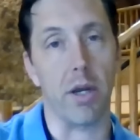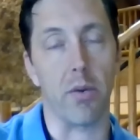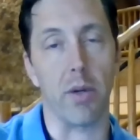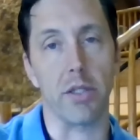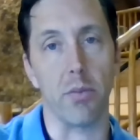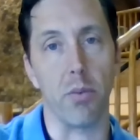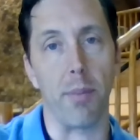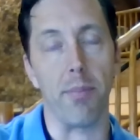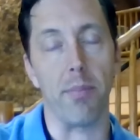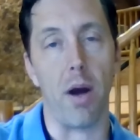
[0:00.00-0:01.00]
question. Well,
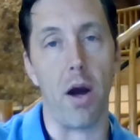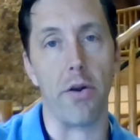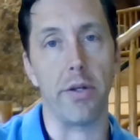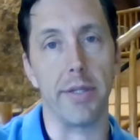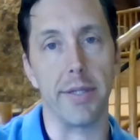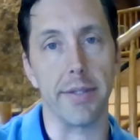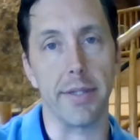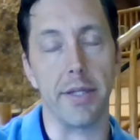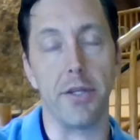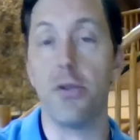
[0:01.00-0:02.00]
I'm honored to
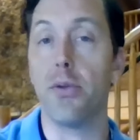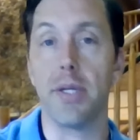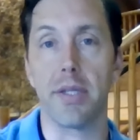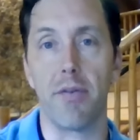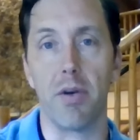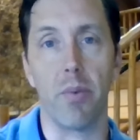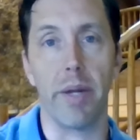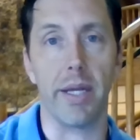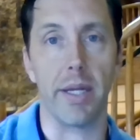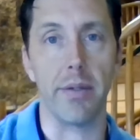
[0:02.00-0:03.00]
get to do this every
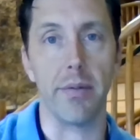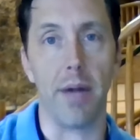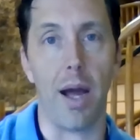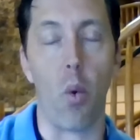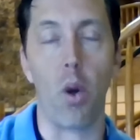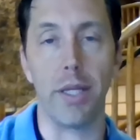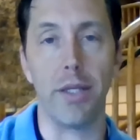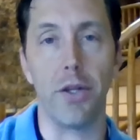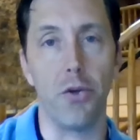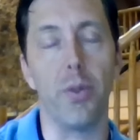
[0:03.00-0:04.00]
week, and I
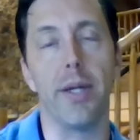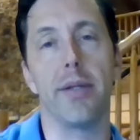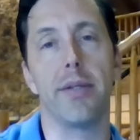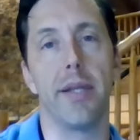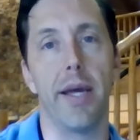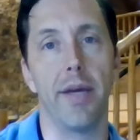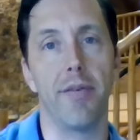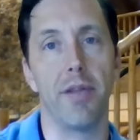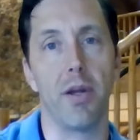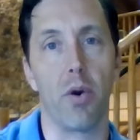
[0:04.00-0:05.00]
wanted to do it today,
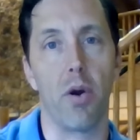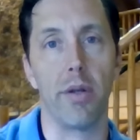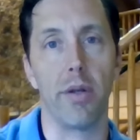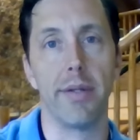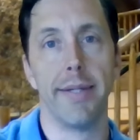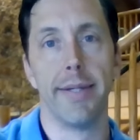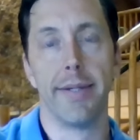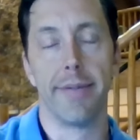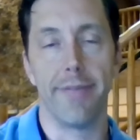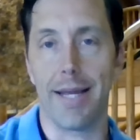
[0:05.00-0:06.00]
even though we're on
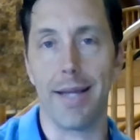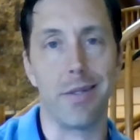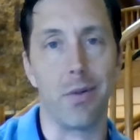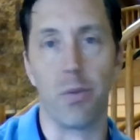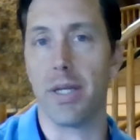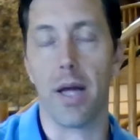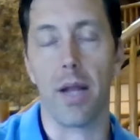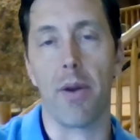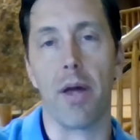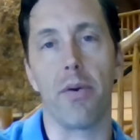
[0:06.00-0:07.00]
vacation, we're in
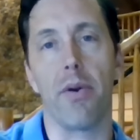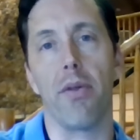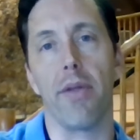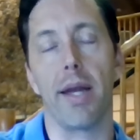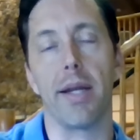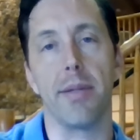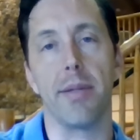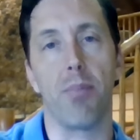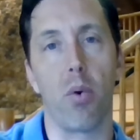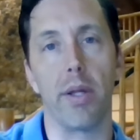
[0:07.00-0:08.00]
Colorado and all that. It's
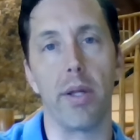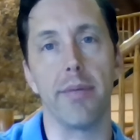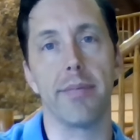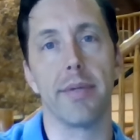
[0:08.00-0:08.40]
important.